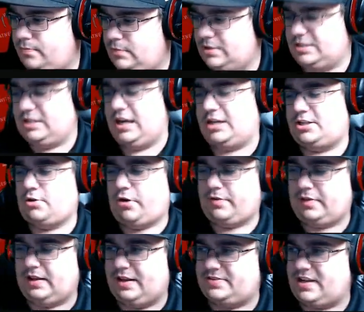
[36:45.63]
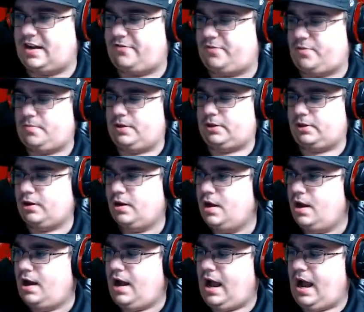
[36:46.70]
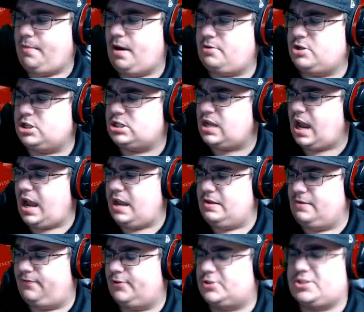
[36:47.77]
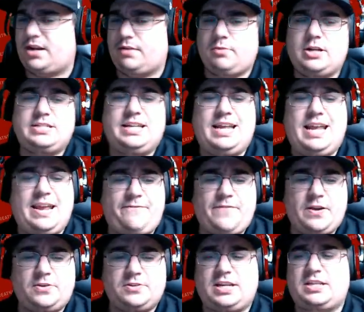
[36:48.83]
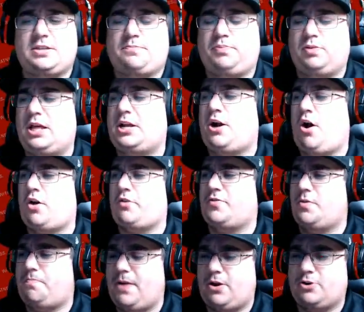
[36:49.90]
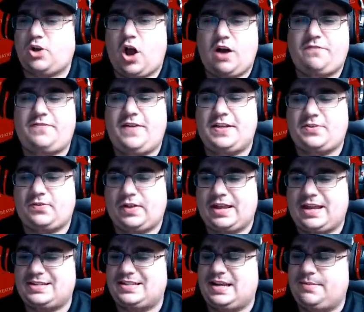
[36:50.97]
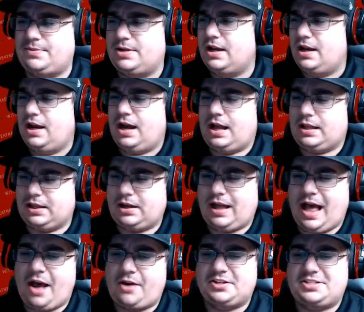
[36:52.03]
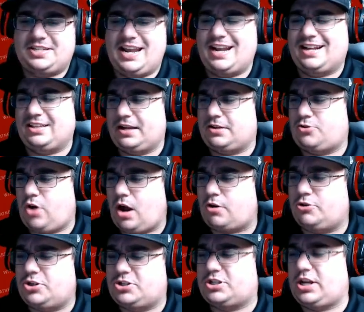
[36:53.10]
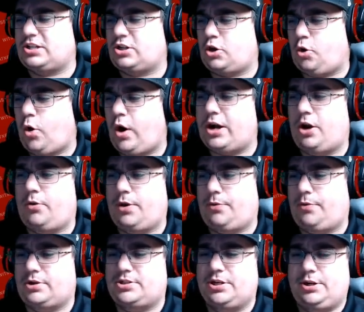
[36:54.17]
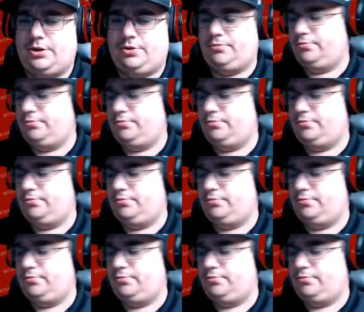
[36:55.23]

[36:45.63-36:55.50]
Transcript: That was a nice throw over the left side for Miller. For some reason, it feels like the play calling for the Bears offensively, it seemed a little out of sync. Like, Draco just doesn't quite know what he wants to do.